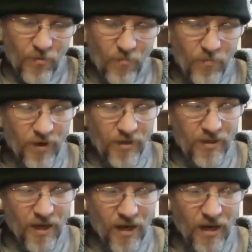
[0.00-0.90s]
but it's
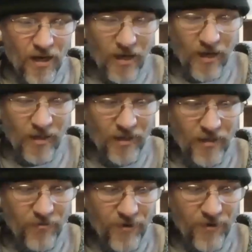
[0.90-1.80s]
highly
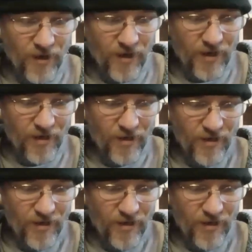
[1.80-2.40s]
defined.